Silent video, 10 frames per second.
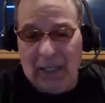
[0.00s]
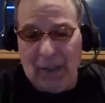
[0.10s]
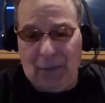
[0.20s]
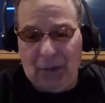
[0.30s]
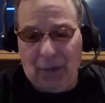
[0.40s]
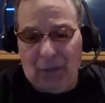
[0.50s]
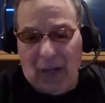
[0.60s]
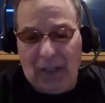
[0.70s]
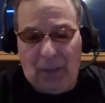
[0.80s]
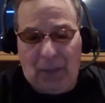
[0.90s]
And if you
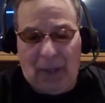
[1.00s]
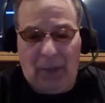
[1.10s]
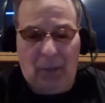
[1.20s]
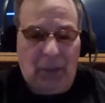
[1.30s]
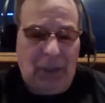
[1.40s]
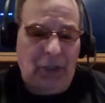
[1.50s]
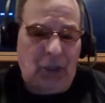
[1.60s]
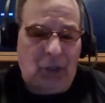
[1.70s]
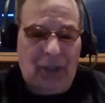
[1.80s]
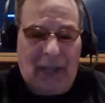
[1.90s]
divide it by the money
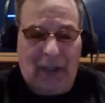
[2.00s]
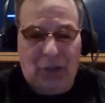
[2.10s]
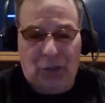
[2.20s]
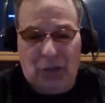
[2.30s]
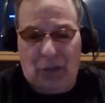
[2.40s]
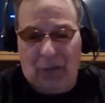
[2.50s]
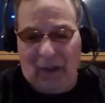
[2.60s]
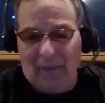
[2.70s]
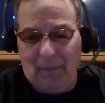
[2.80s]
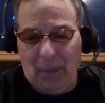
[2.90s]
doled out, the
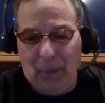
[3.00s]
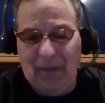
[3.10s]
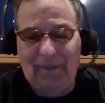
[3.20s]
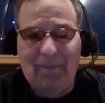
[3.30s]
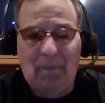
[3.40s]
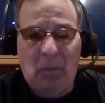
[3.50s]
$25 million,